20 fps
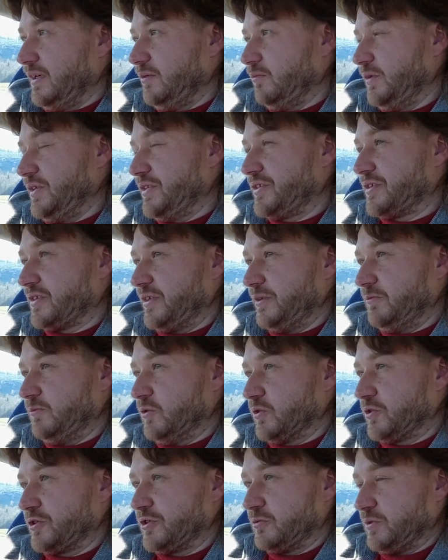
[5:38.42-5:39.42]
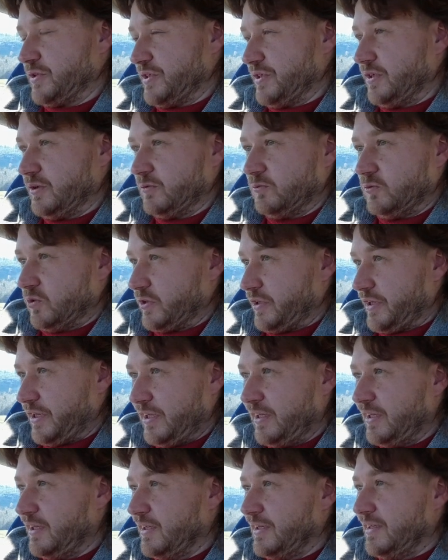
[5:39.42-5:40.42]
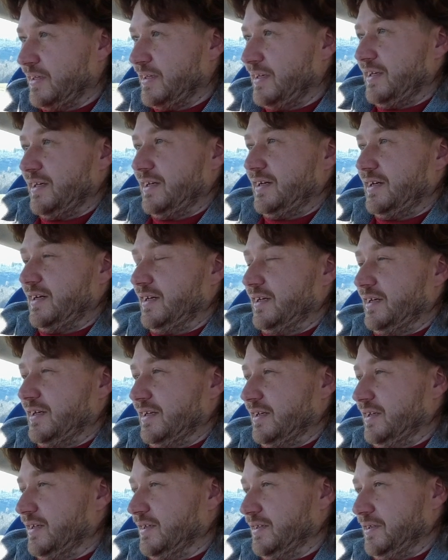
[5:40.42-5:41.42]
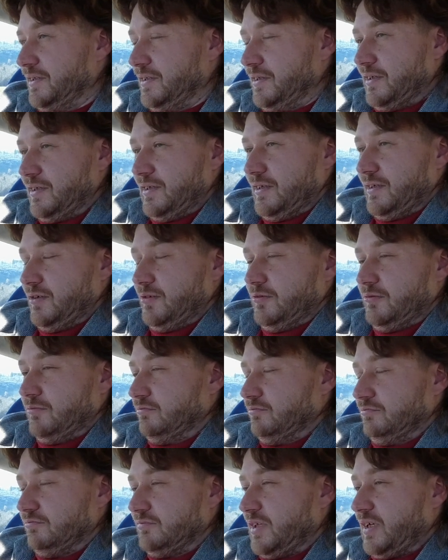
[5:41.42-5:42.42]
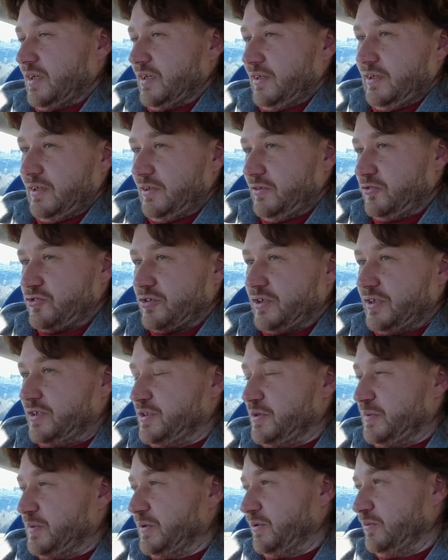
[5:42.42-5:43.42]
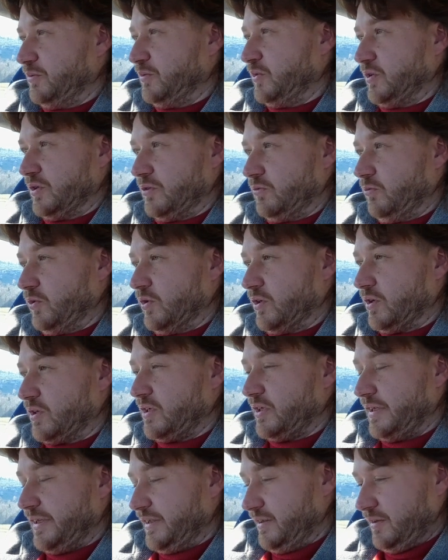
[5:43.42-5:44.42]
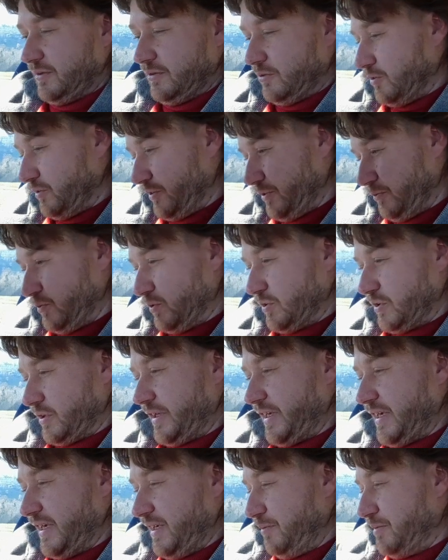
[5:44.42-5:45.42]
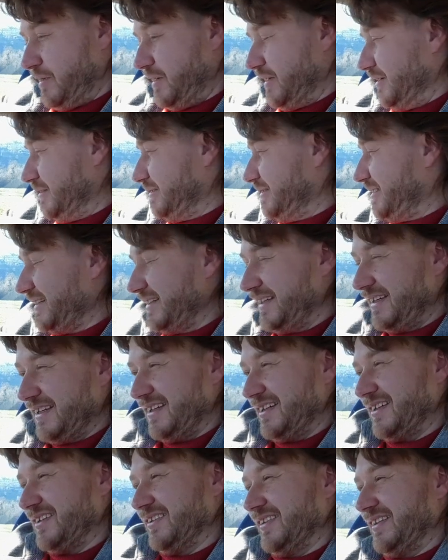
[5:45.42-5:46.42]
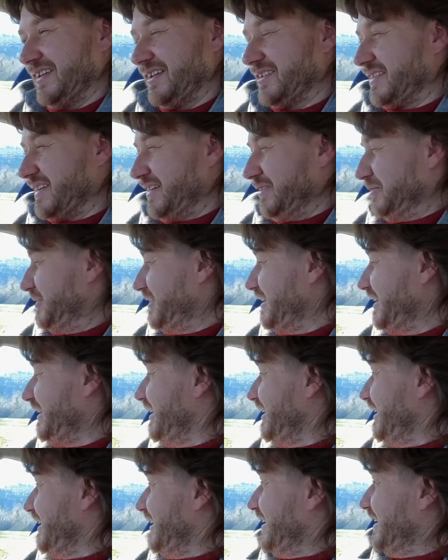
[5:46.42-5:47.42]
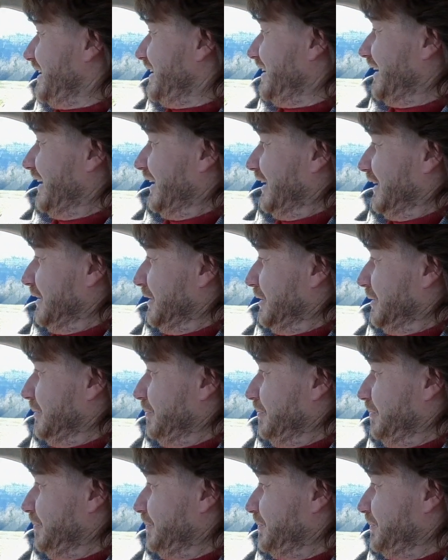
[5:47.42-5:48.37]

windscreen washer was not working, and I tried to put more water, and all the water came out on the ground. Um,